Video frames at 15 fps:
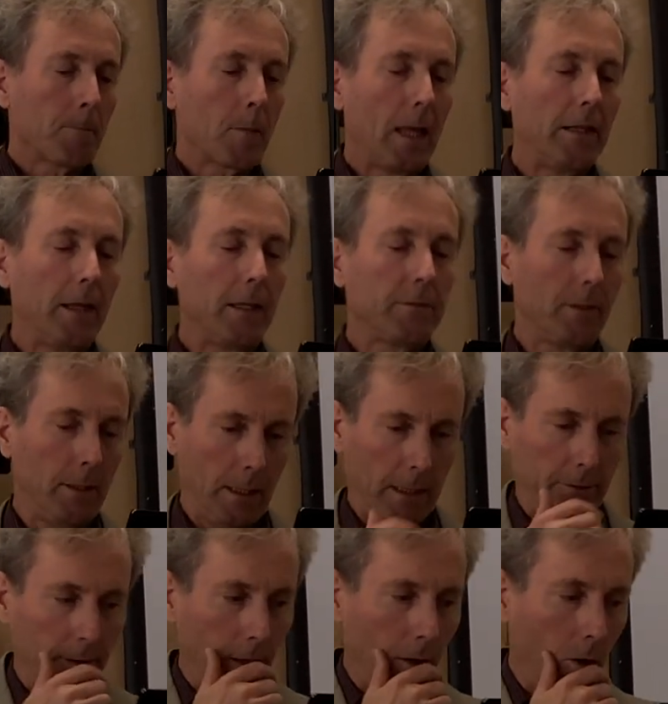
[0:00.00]

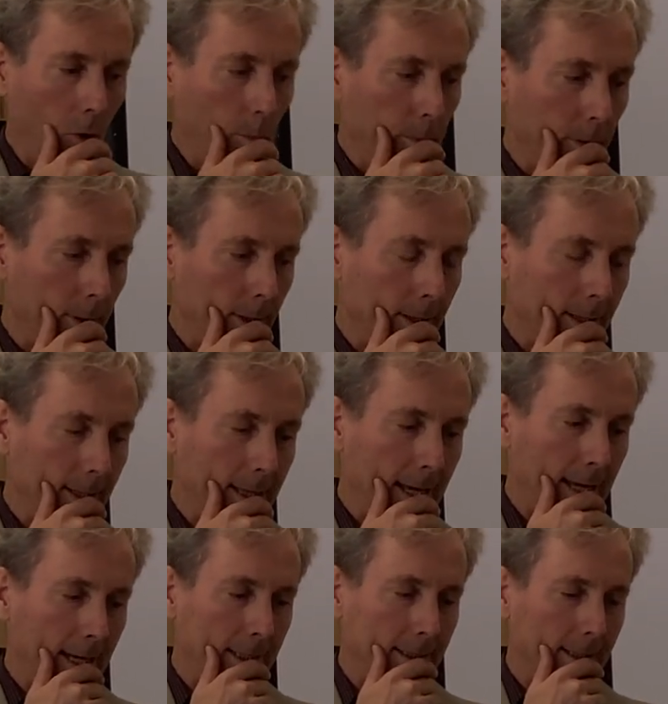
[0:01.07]
it's a hope
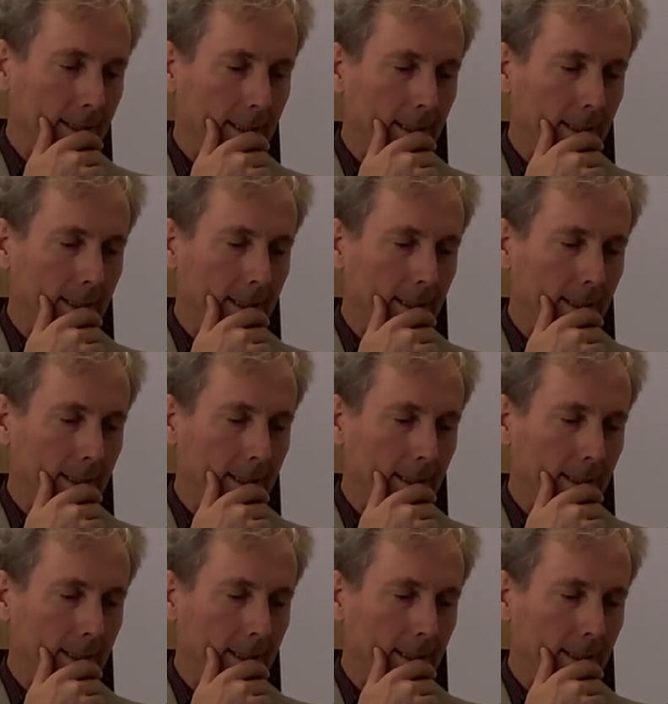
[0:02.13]
that